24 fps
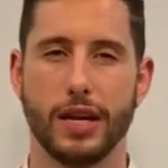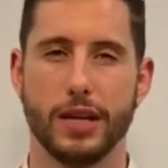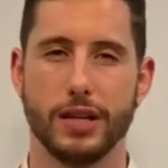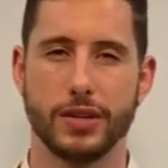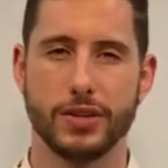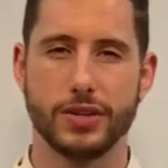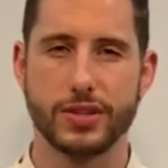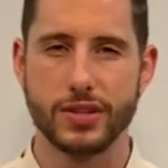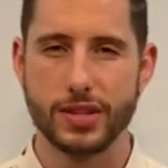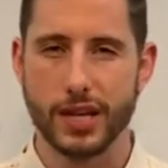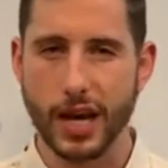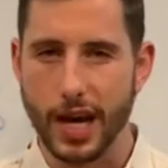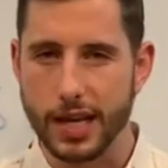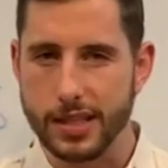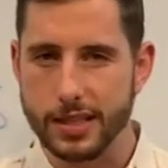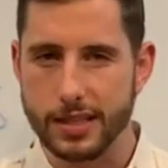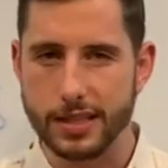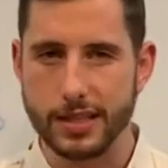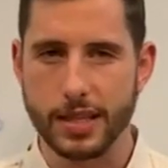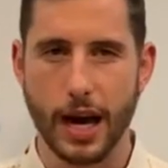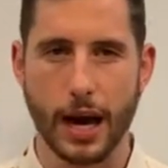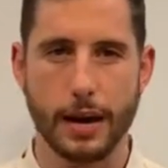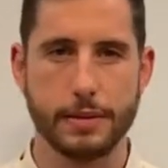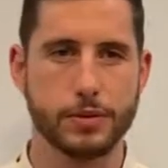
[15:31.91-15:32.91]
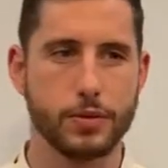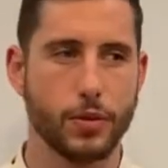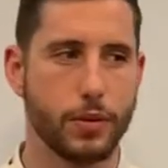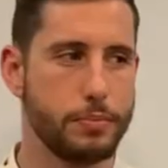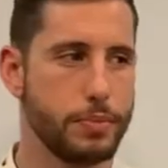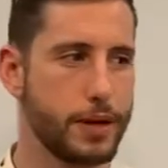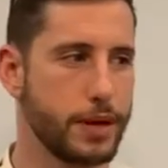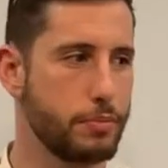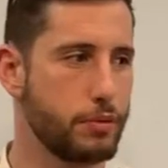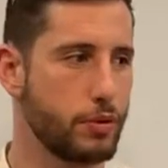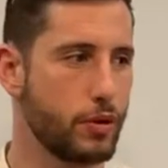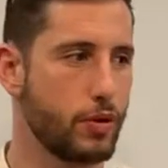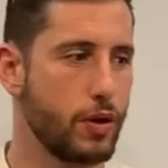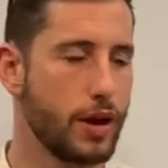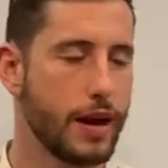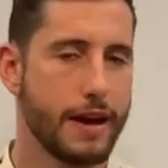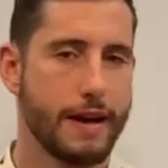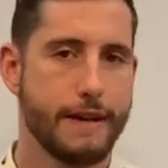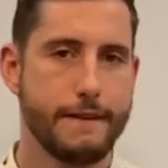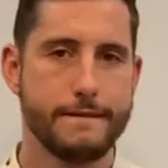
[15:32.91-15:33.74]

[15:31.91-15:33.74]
in certain times when people